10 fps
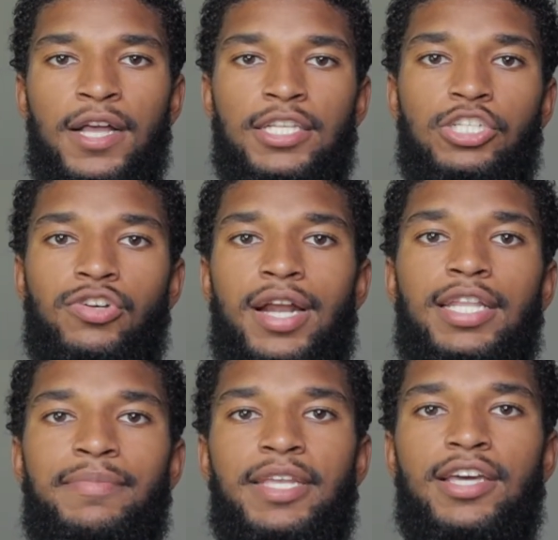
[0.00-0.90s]
try to
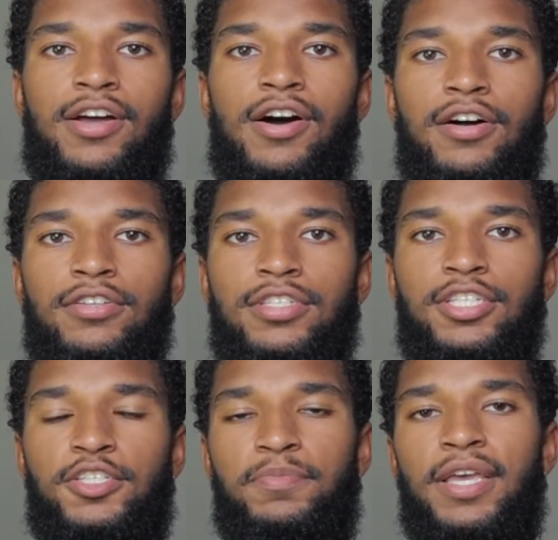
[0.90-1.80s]
limit the
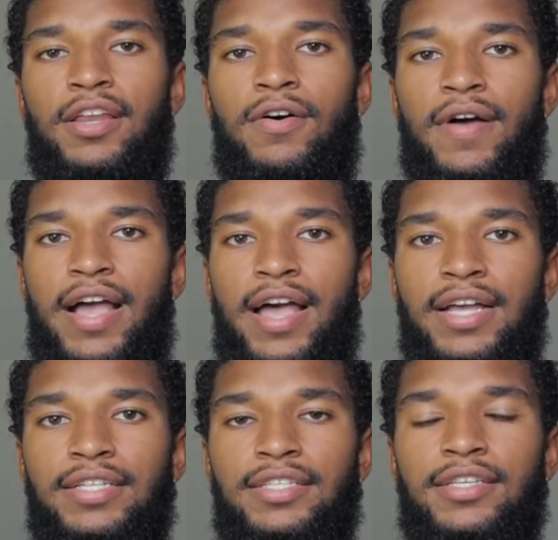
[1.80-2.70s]
costs spent on
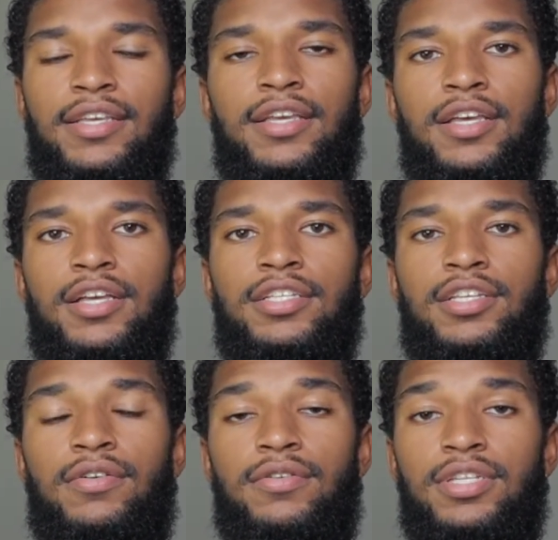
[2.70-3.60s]
ads.
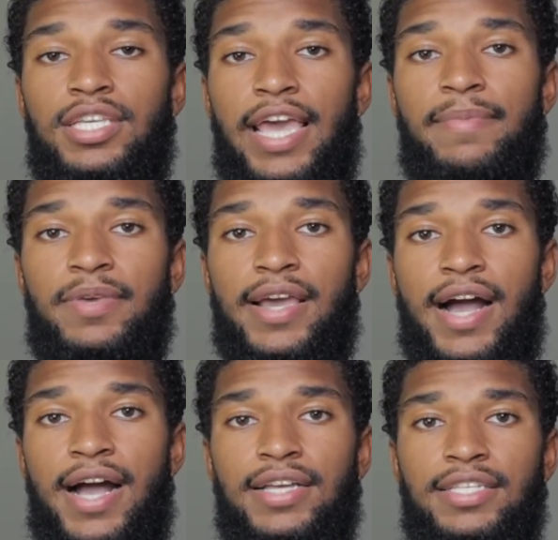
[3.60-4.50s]
So the
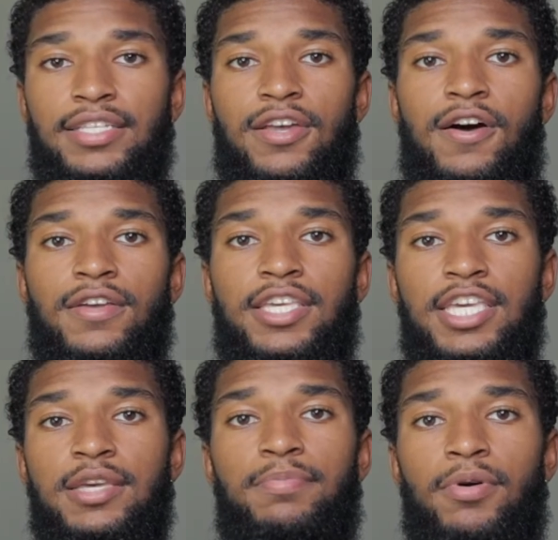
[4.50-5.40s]
KPIs is called
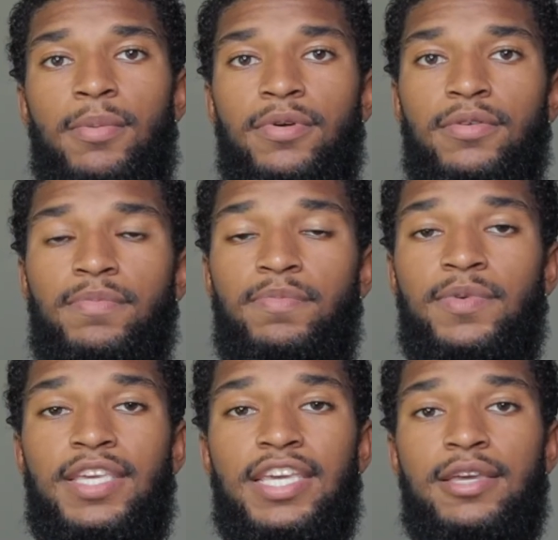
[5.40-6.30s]
key
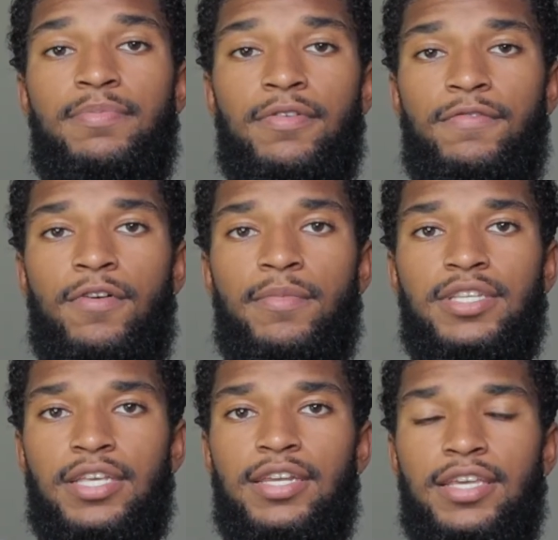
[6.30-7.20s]

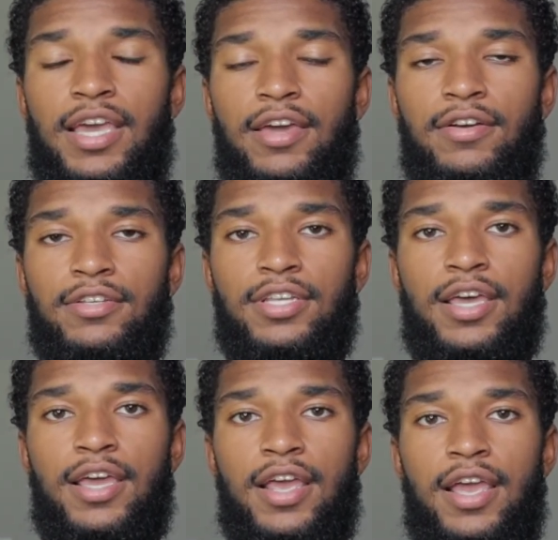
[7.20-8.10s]
performance indicators,
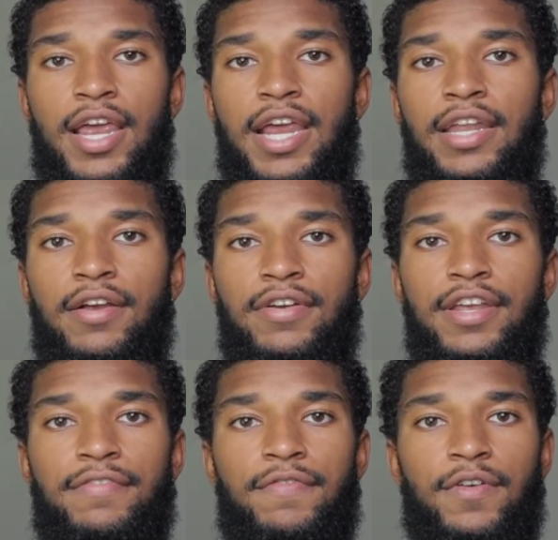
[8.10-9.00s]
and they're
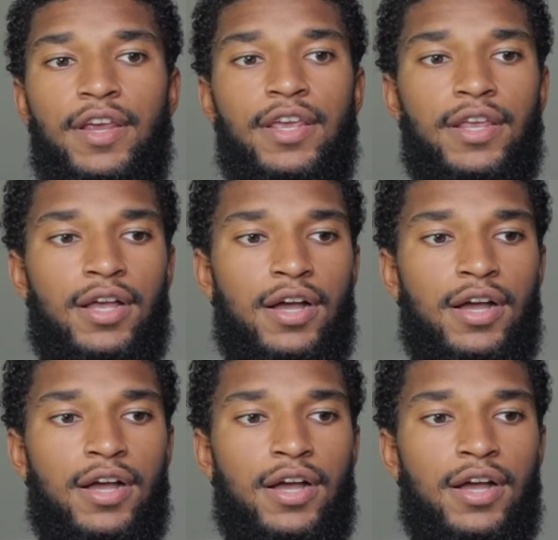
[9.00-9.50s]
different